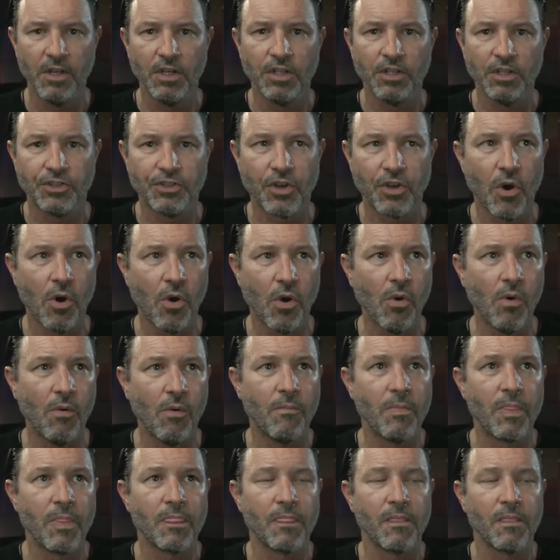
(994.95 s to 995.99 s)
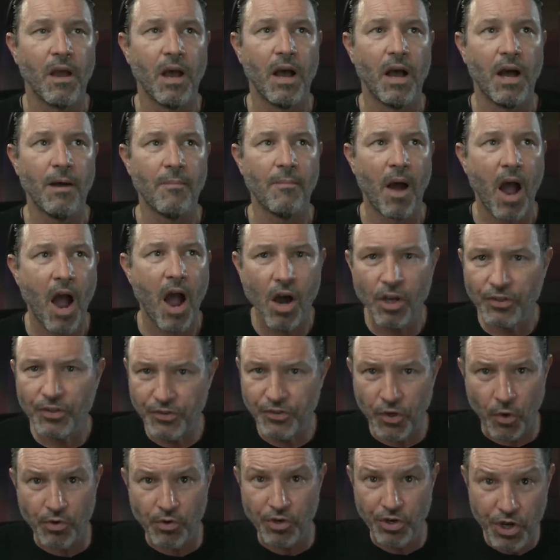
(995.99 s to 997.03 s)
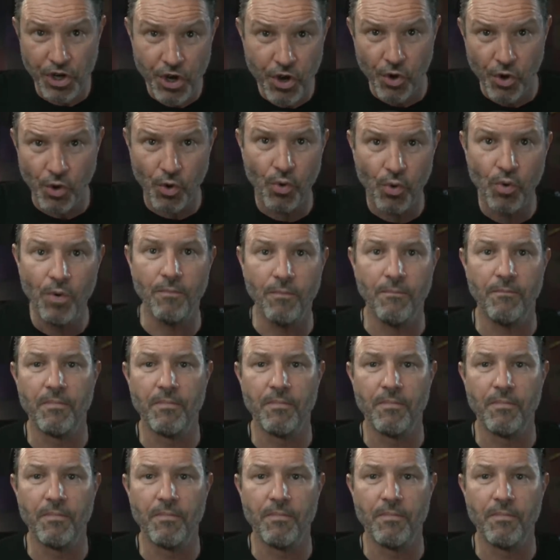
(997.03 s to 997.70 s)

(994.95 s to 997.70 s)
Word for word: So um, I also knew